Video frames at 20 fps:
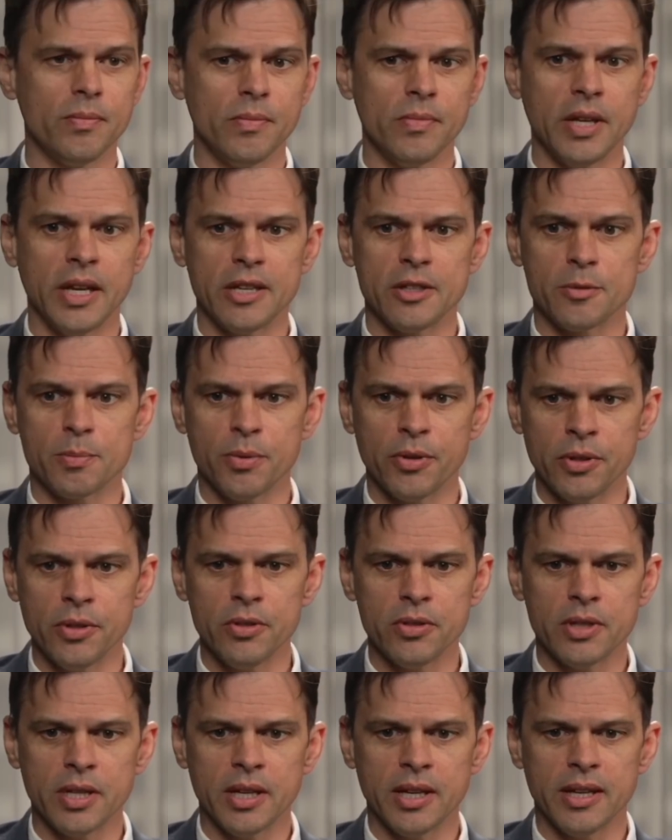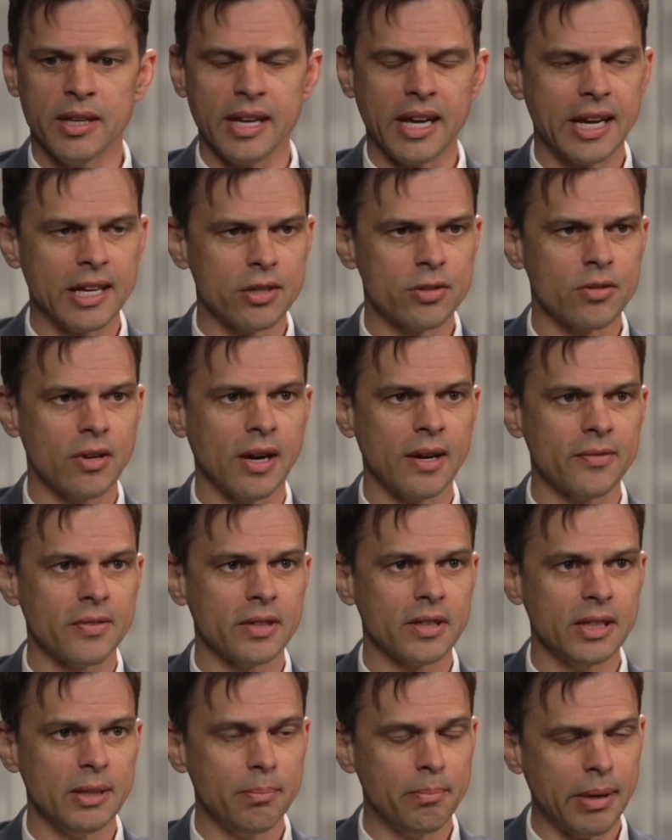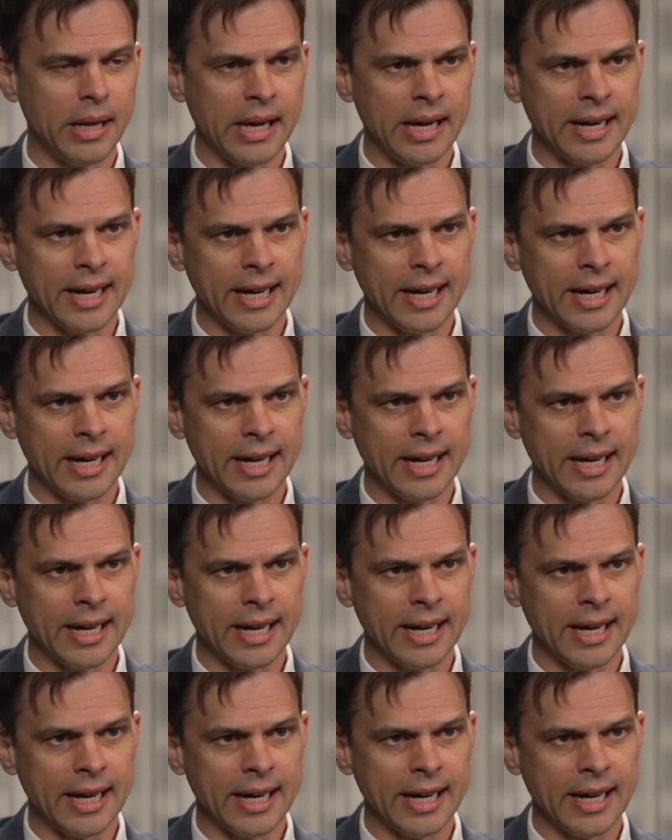that is producing catastrophically bad